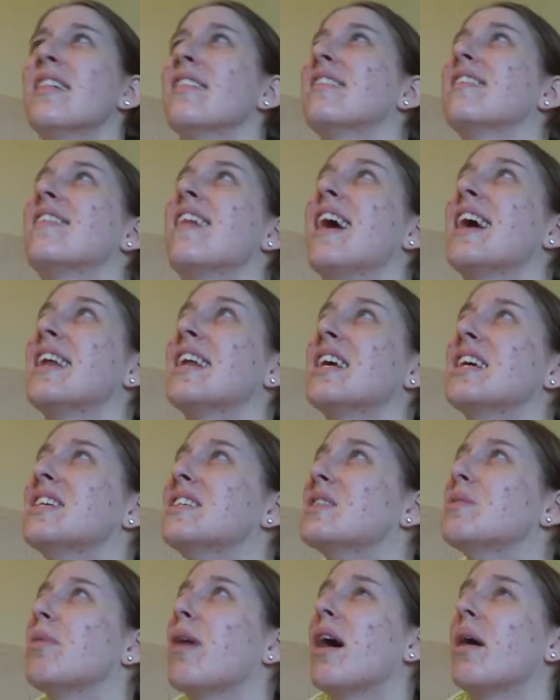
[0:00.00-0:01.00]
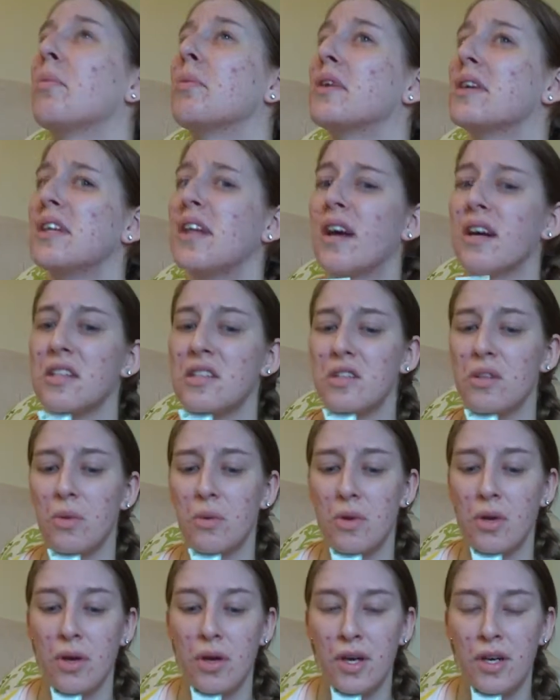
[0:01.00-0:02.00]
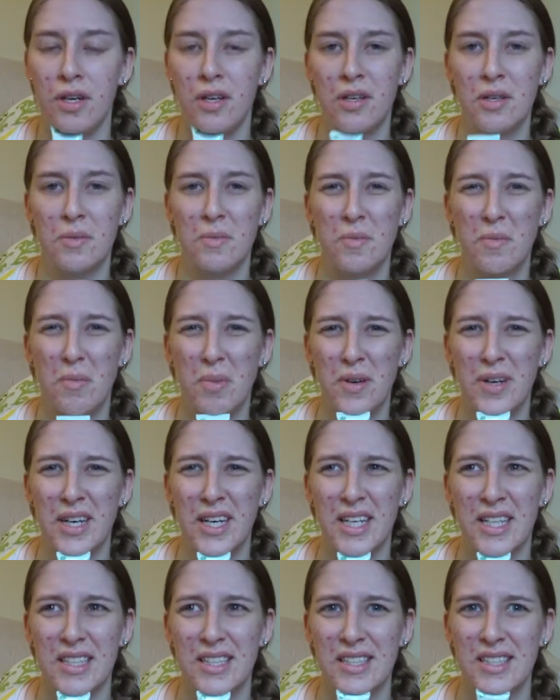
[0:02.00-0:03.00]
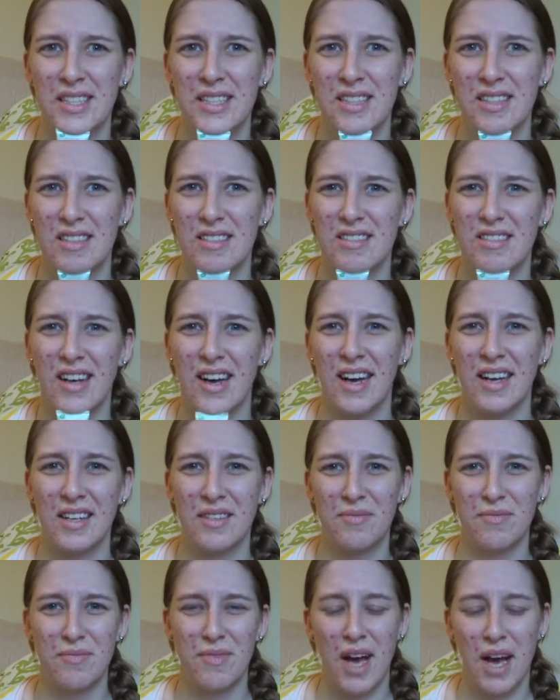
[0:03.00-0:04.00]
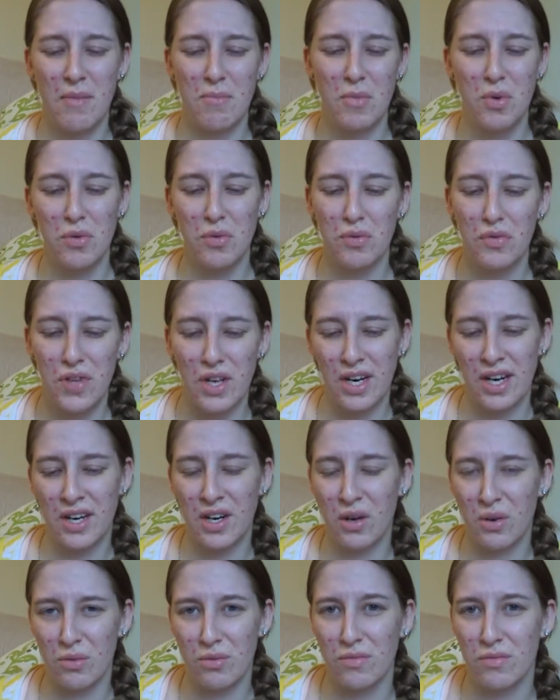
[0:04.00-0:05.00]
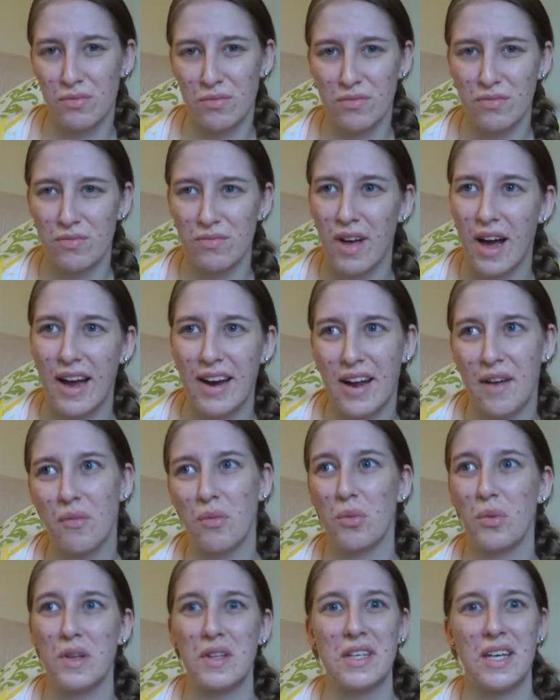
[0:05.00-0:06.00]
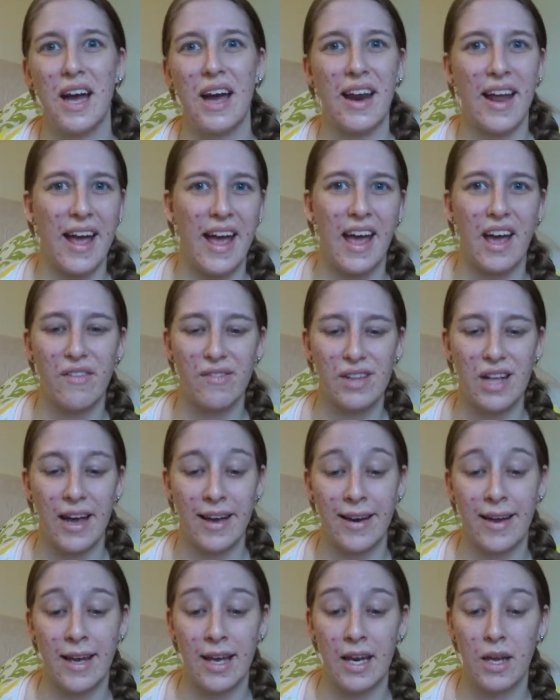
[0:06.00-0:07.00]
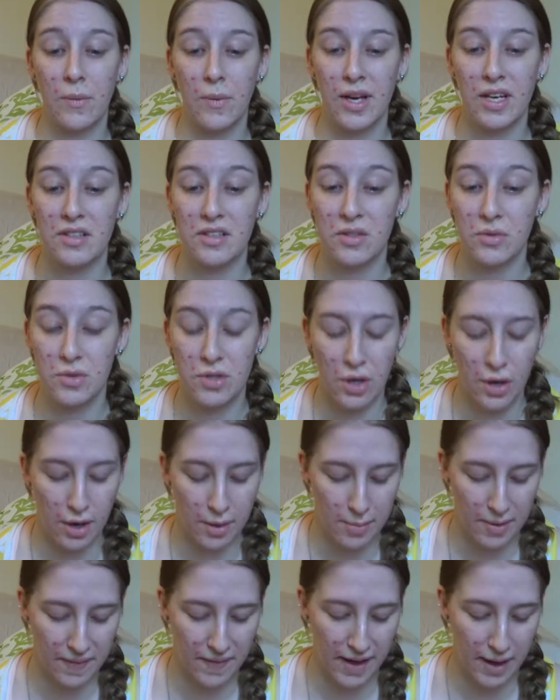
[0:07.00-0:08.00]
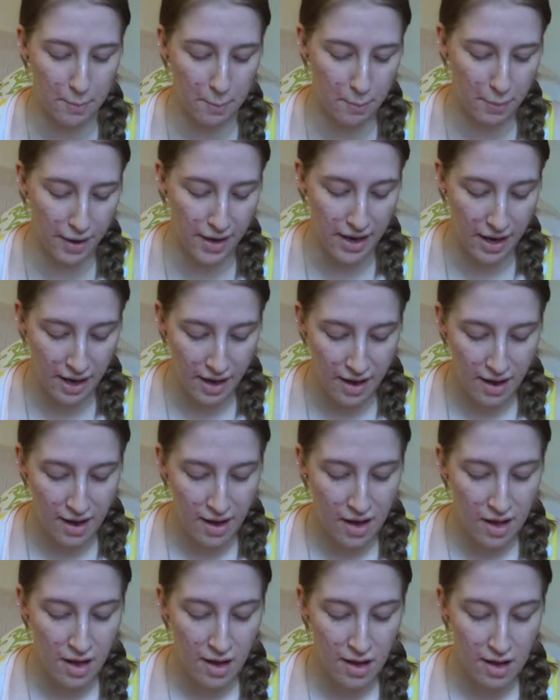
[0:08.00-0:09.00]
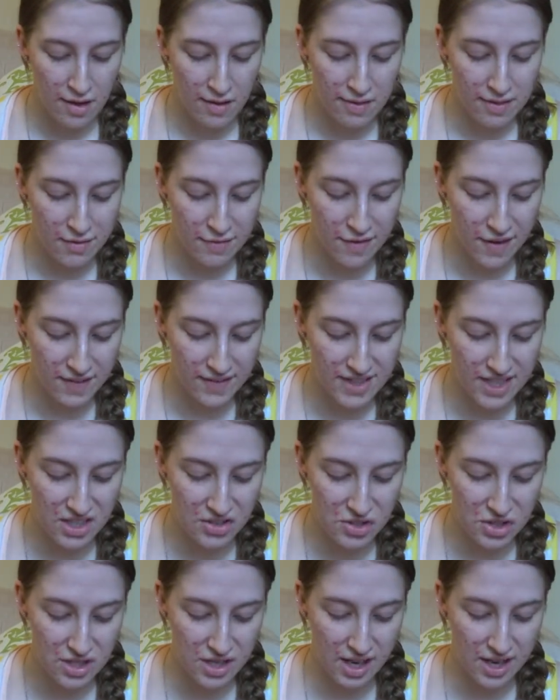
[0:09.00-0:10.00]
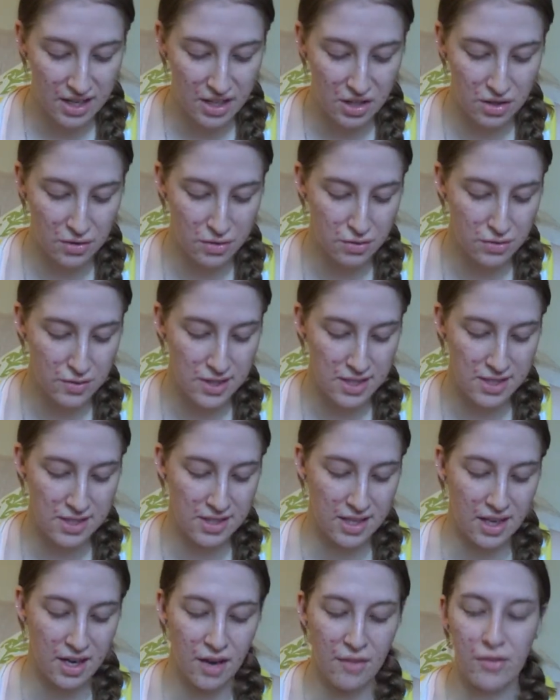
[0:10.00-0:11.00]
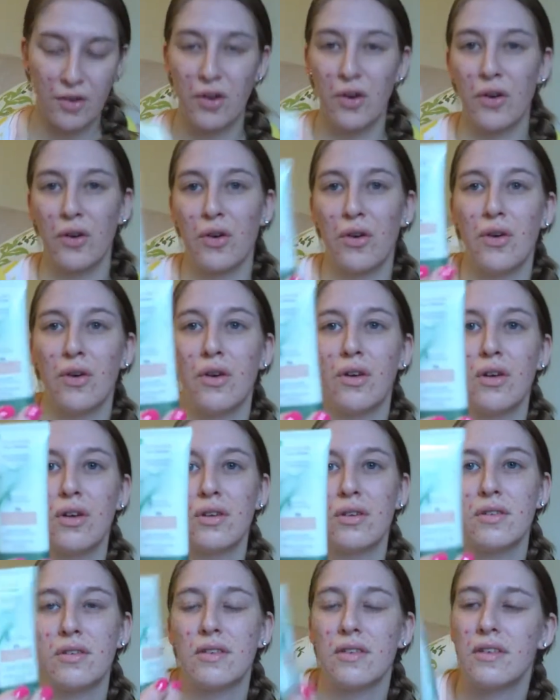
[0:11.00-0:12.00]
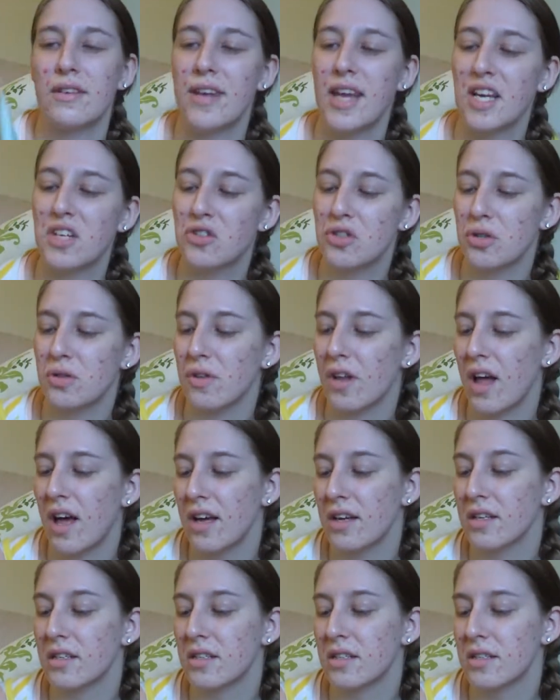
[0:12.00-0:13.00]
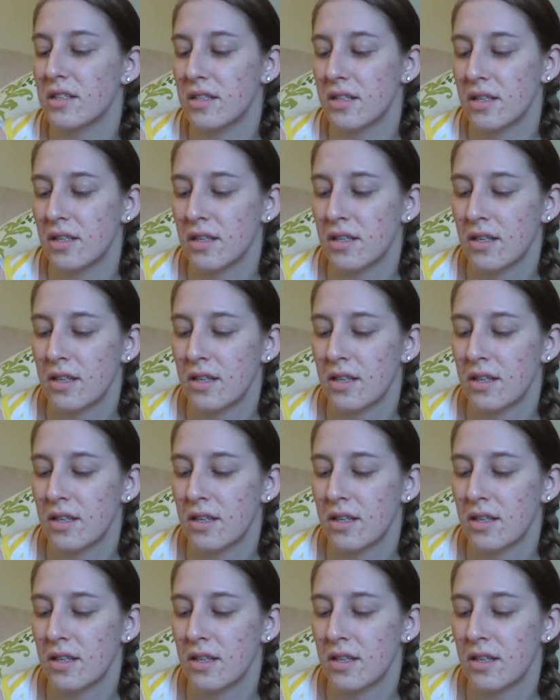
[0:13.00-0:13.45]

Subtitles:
the lighting's probably not so good, but I moved and I never really got a hang of lighting anyway, so sorry about that. But the foundation I use is the CoverGirl Nature Luxe